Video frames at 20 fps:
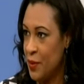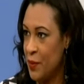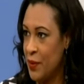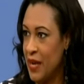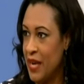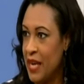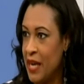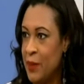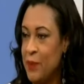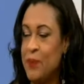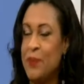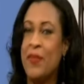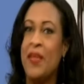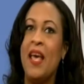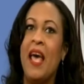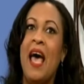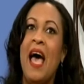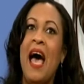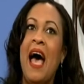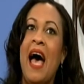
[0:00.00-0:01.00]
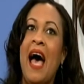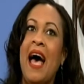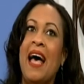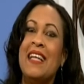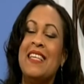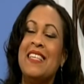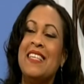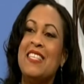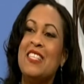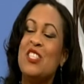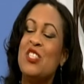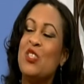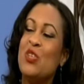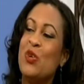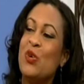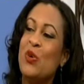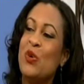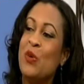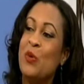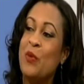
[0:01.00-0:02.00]
okay? And
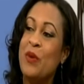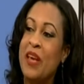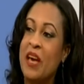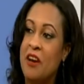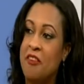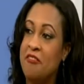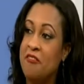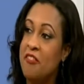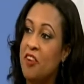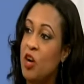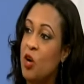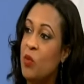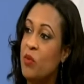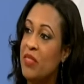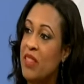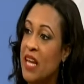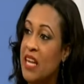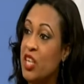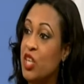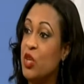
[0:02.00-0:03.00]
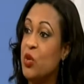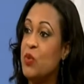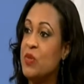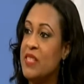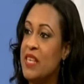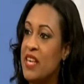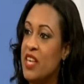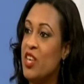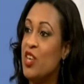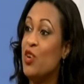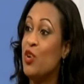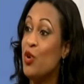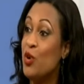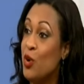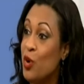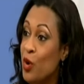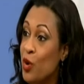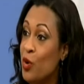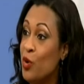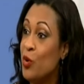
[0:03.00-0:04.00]
so we have found that using
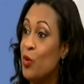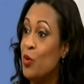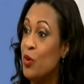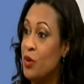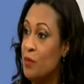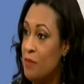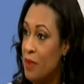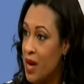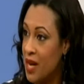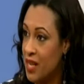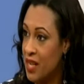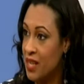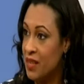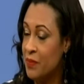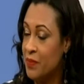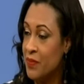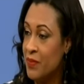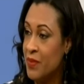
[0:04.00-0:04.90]
your own body